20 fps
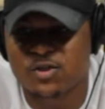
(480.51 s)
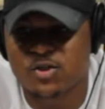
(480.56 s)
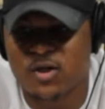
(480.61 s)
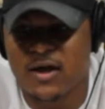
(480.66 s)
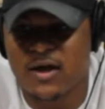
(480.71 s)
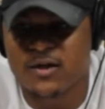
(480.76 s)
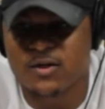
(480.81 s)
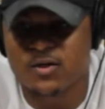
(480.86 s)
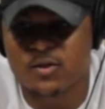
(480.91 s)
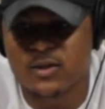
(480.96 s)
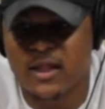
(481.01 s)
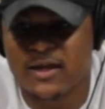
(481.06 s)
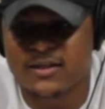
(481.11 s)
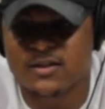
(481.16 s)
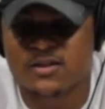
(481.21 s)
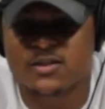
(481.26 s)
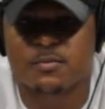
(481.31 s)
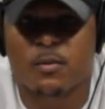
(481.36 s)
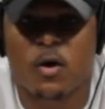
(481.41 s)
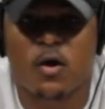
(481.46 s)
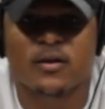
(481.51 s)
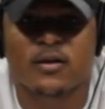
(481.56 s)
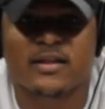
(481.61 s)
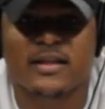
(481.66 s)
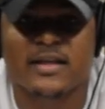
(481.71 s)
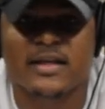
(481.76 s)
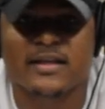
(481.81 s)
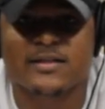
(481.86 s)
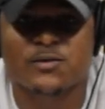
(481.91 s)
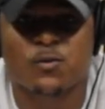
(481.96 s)
trying to do, like, the small
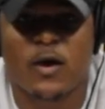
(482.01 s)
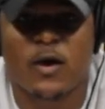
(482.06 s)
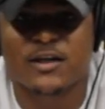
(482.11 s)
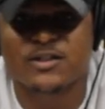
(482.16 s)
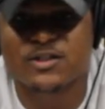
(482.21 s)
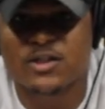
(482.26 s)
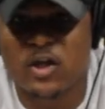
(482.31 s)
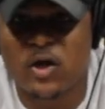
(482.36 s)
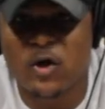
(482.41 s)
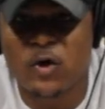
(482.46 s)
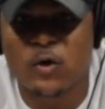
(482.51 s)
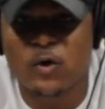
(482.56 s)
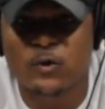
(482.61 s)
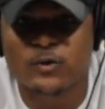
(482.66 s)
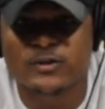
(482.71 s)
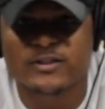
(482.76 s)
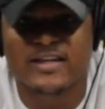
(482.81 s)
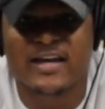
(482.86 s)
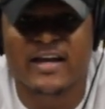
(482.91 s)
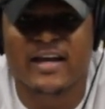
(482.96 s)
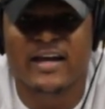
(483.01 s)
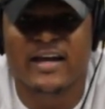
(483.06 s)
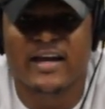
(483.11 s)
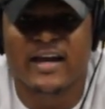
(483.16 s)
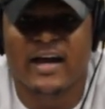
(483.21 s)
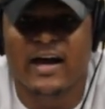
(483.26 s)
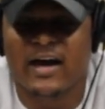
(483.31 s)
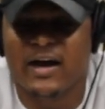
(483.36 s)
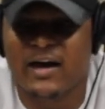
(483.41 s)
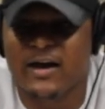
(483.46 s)
things. Wash clothes,
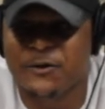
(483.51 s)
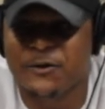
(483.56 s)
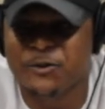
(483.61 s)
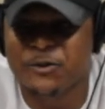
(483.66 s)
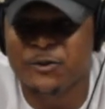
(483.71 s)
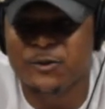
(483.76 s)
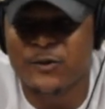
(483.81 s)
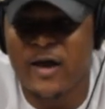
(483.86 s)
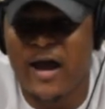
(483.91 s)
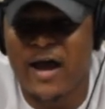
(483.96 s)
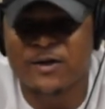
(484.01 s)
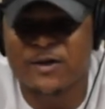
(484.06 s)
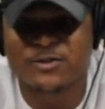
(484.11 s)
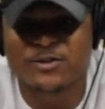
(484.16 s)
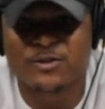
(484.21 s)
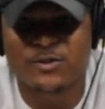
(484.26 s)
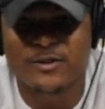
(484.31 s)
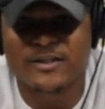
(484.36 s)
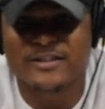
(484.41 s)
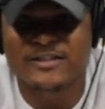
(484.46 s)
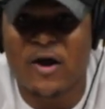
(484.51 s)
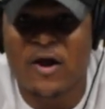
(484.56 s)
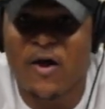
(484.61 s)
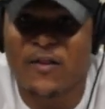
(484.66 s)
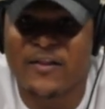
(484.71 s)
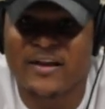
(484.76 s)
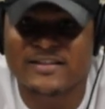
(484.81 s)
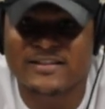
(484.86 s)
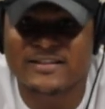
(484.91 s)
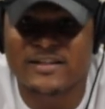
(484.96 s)
do house duties, all
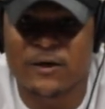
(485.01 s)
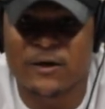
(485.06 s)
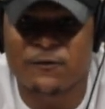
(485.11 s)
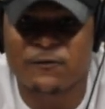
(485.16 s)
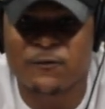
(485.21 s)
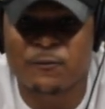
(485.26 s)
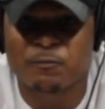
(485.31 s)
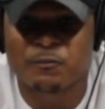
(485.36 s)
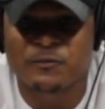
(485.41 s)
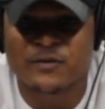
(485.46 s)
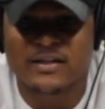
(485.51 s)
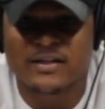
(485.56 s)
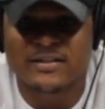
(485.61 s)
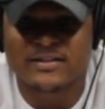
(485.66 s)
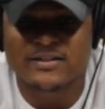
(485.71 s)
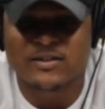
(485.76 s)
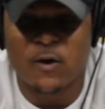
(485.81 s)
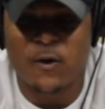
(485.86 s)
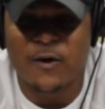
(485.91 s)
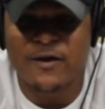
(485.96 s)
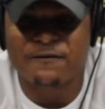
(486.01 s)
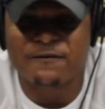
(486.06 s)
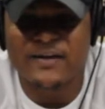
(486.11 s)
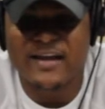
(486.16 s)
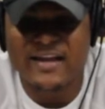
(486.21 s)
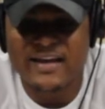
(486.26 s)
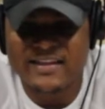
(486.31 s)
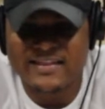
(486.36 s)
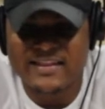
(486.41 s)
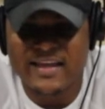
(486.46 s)
that stuff. So if
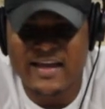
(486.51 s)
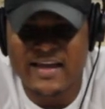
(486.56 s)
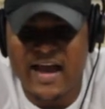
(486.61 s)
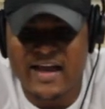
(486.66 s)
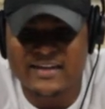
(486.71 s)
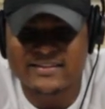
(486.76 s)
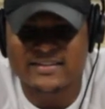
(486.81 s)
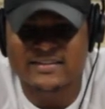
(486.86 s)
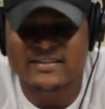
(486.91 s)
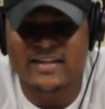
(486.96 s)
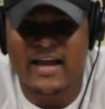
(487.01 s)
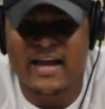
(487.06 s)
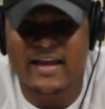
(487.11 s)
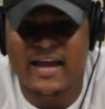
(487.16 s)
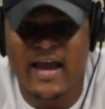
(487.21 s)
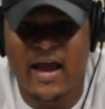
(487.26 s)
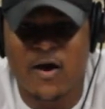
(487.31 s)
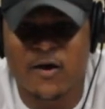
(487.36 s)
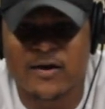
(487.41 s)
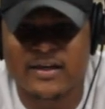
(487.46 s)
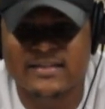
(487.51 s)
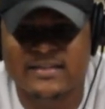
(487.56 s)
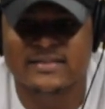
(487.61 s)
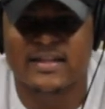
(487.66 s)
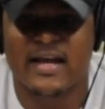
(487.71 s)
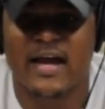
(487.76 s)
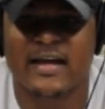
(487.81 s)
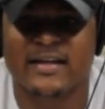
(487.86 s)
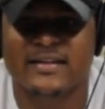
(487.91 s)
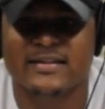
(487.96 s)
anything, I just like how he's
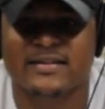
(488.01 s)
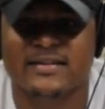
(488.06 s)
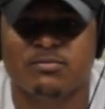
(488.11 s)
not